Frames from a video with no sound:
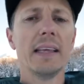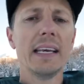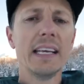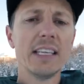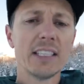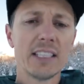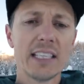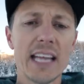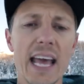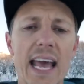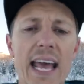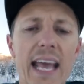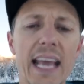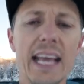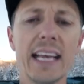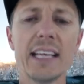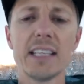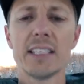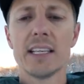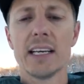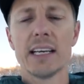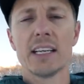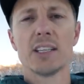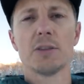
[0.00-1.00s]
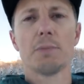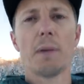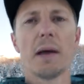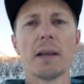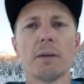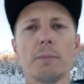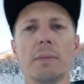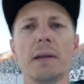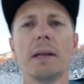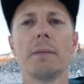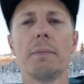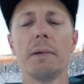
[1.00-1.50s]
these days,
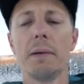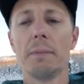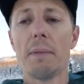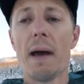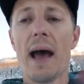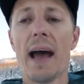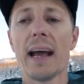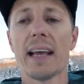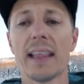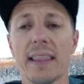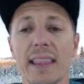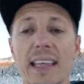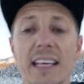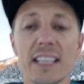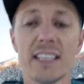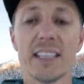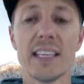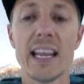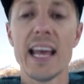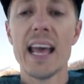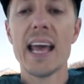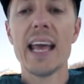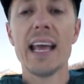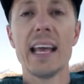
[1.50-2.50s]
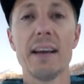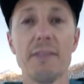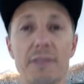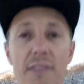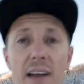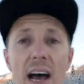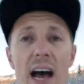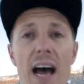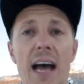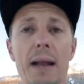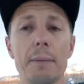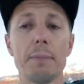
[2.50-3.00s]
expect me to be back this day. If
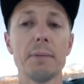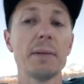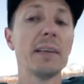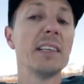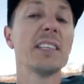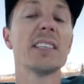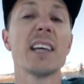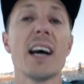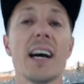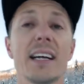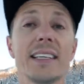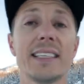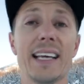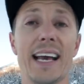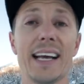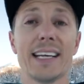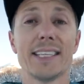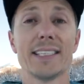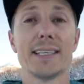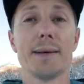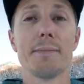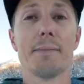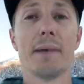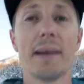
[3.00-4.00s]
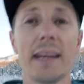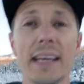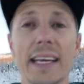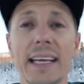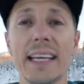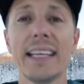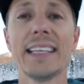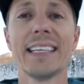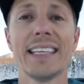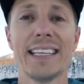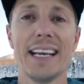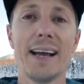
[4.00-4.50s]
not, please contact somebody
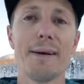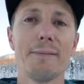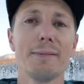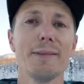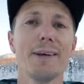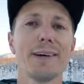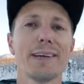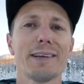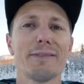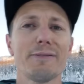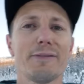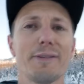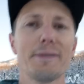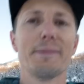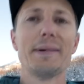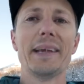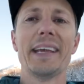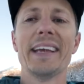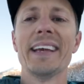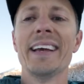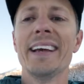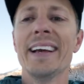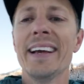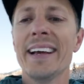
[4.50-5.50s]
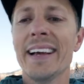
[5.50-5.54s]
to come looking for me.